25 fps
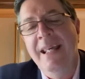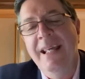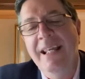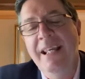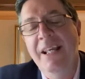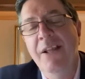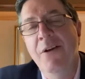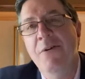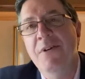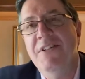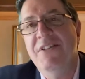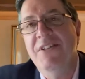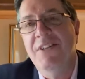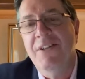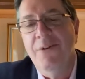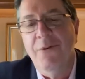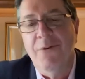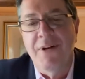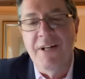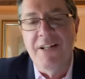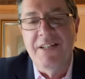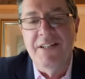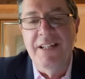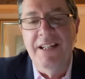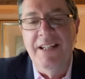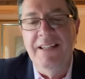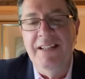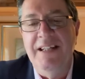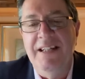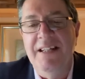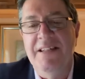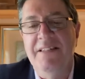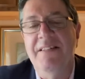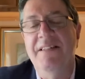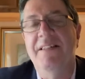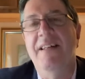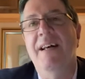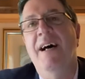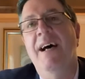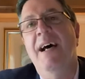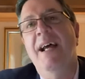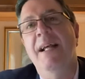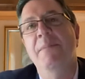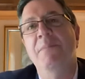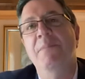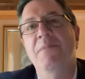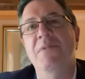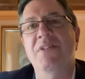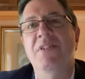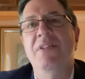You know, it's interesting these
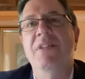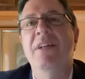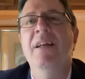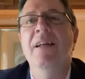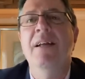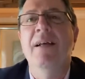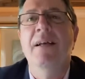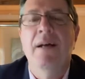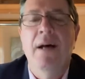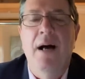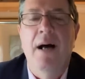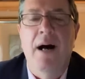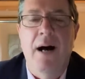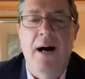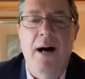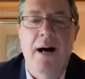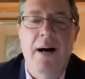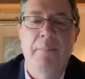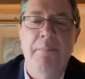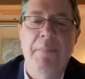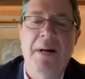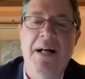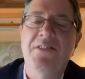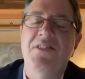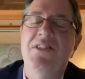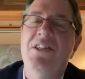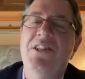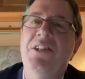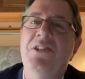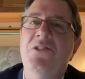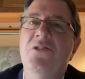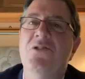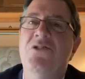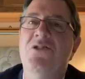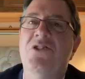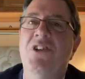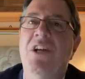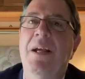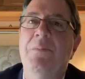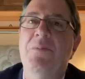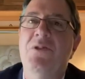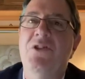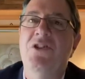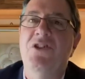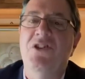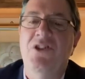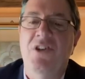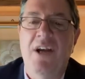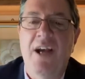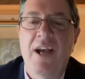times. Monsignor James
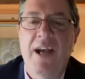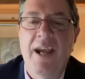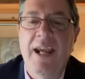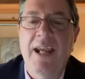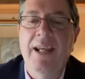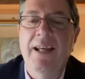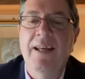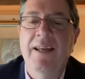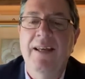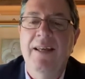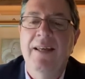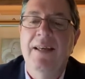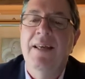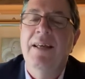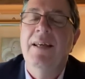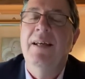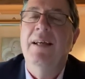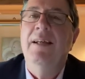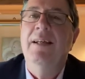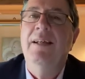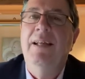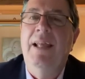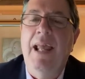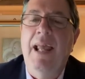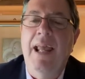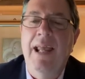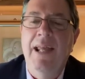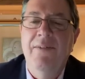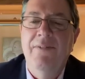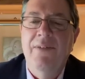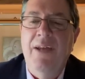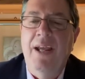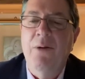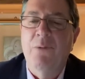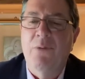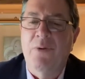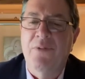Shea gave a